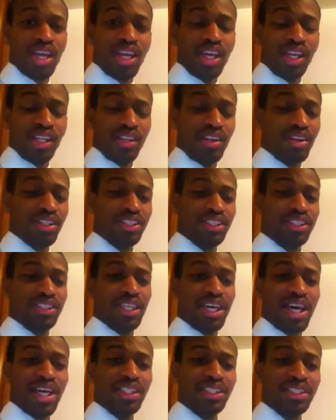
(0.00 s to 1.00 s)
and lost his
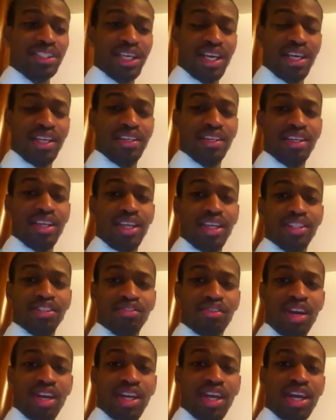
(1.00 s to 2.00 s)
eyesight in his
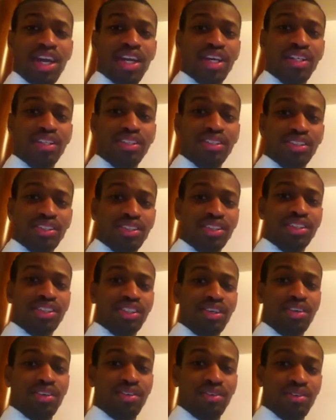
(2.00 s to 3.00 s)
right eye.
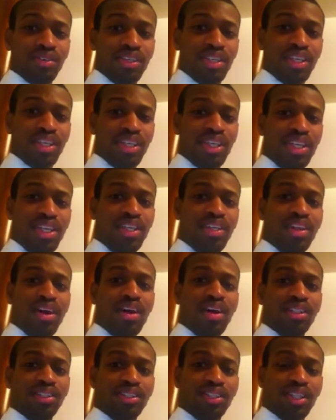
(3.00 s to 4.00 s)
So he
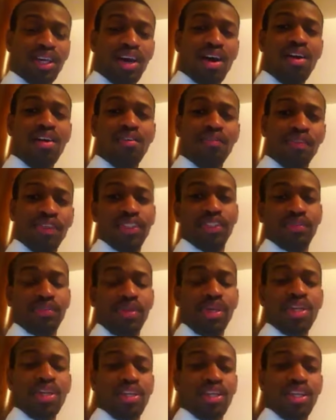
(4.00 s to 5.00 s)
lost all
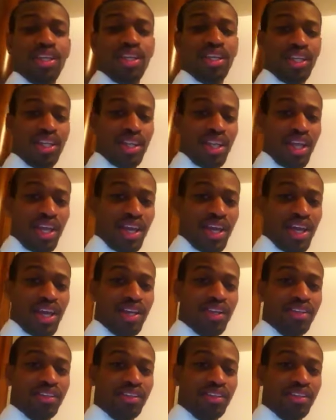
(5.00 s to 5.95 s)
visibility in that eye.